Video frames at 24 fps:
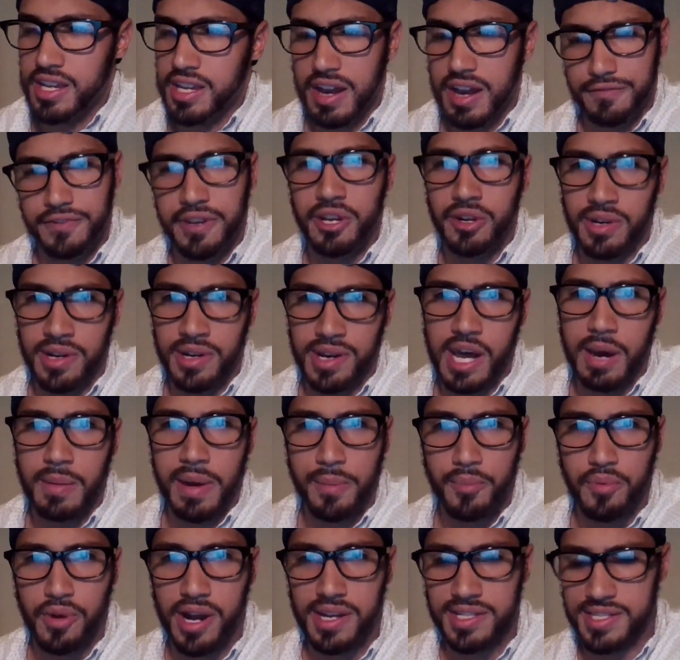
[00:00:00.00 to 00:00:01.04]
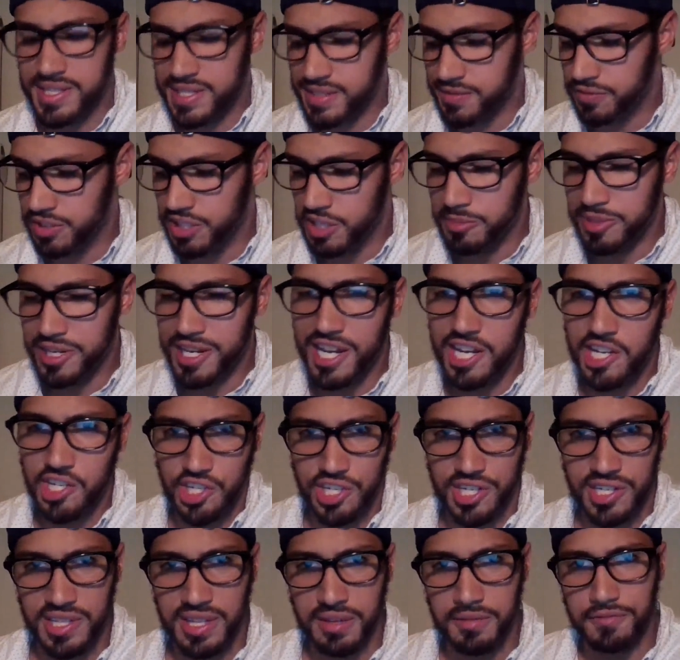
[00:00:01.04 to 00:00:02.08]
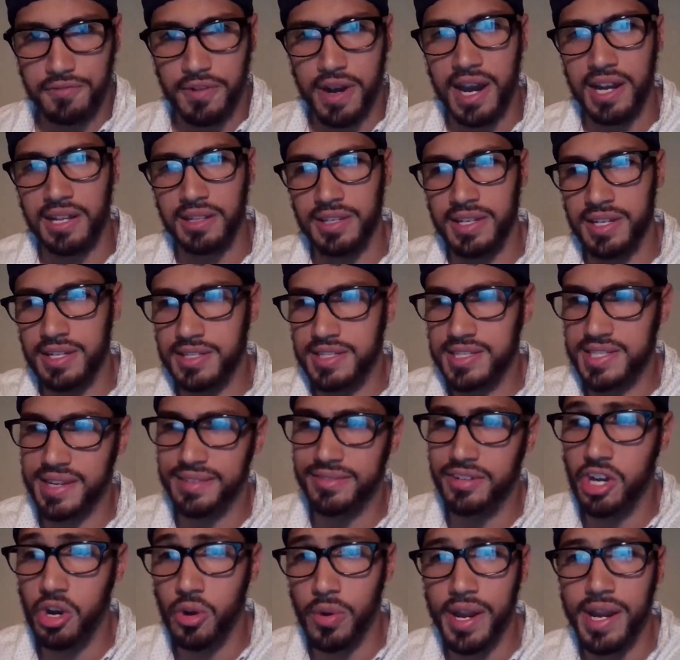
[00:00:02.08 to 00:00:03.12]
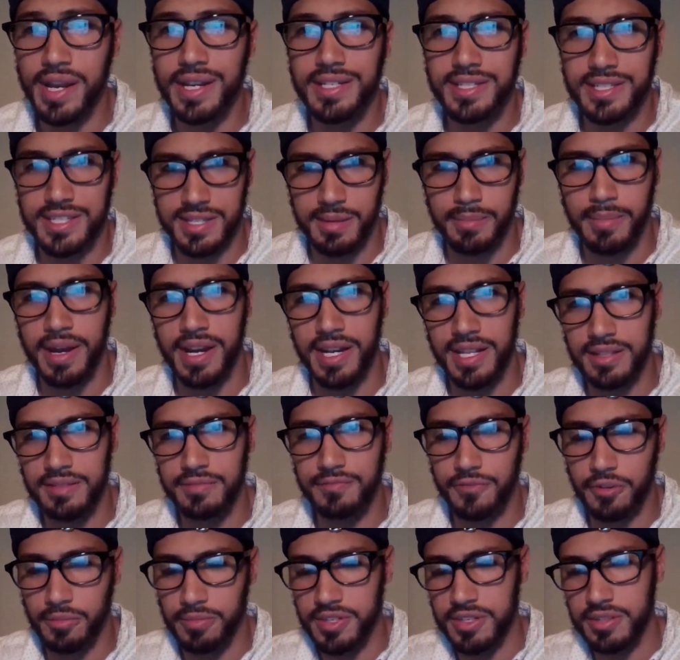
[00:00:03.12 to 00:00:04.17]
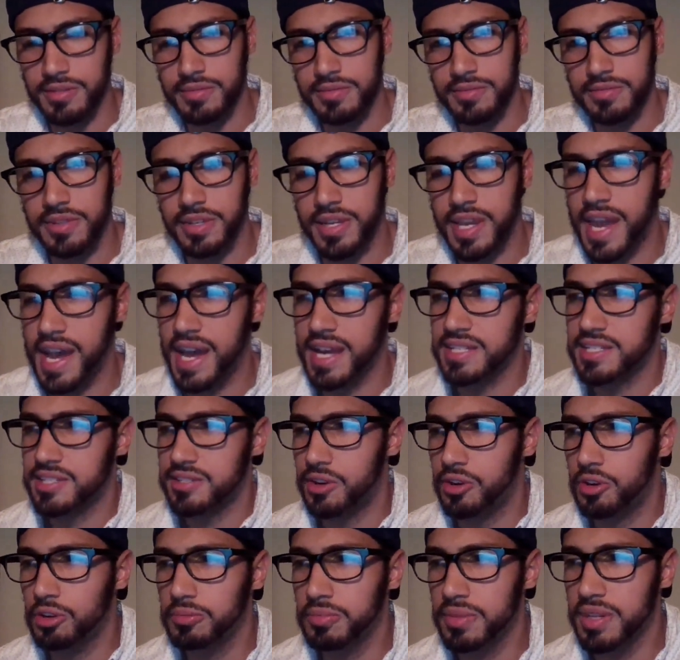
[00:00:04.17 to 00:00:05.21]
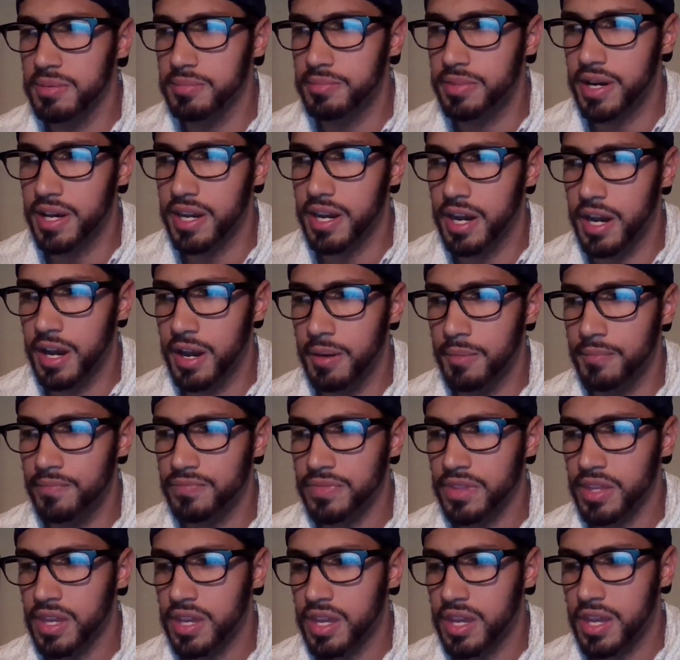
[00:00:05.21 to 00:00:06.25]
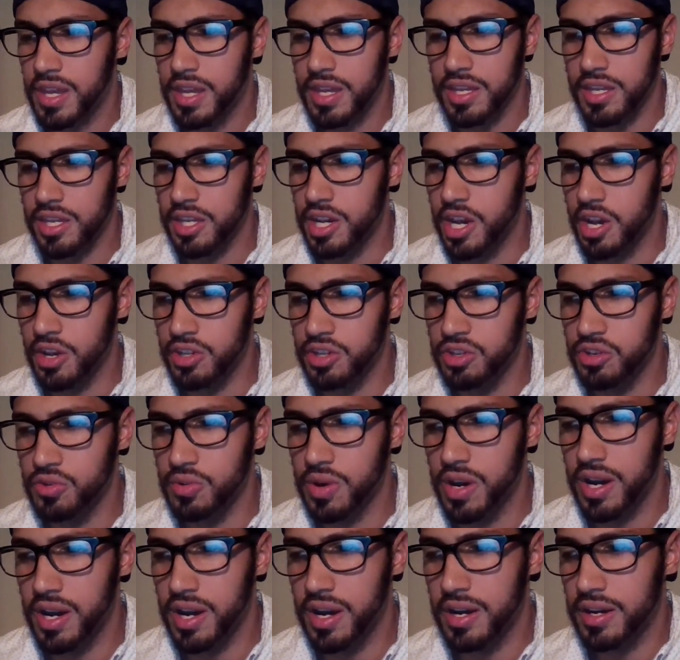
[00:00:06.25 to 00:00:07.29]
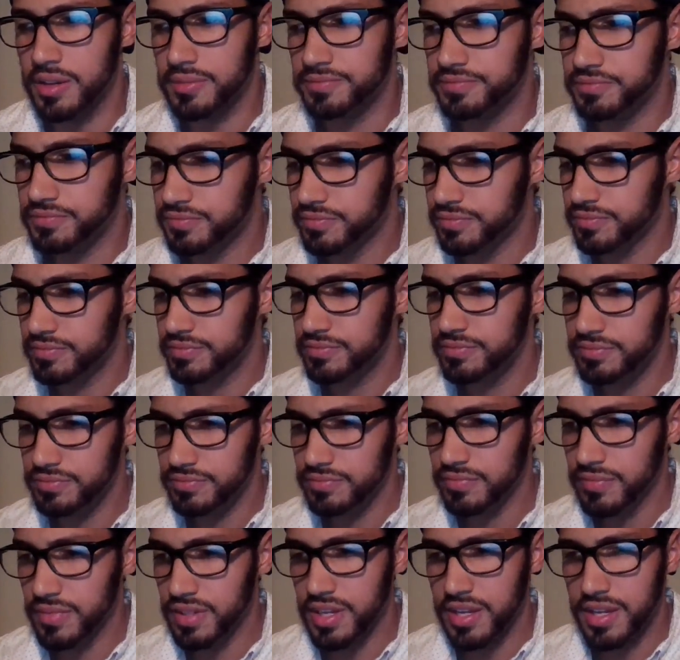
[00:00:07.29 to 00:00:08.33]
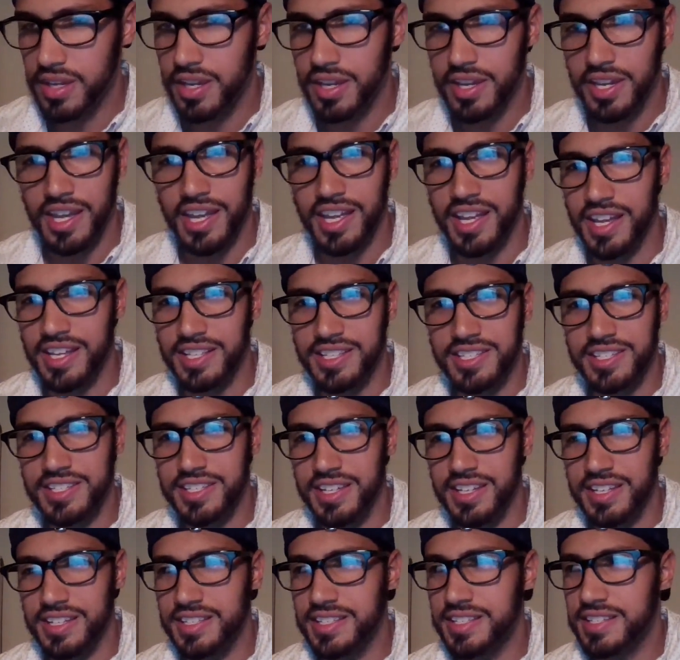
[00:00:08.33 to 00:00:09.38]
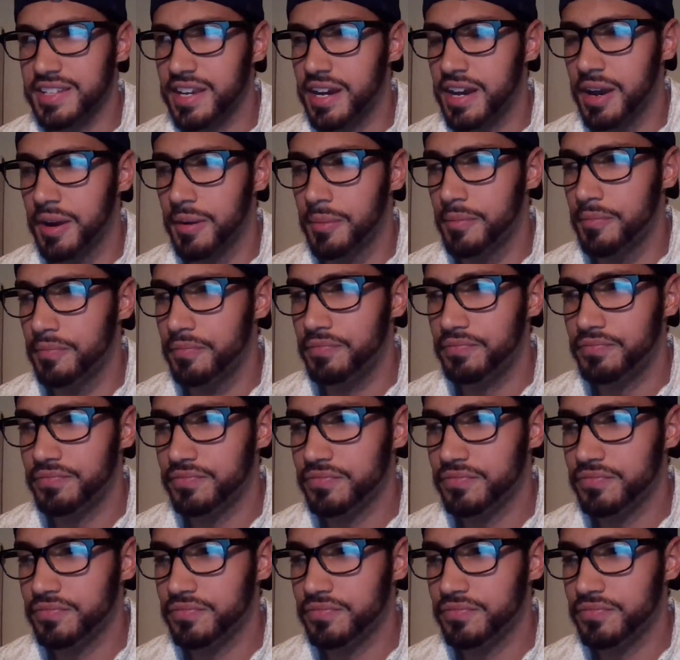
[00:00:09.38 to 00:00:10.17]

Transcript: I figured it out by process of elimination. And then finally in seven oh eight, somebody from the, the cast told me, but, um, you know, you, uh, it's, it's, um,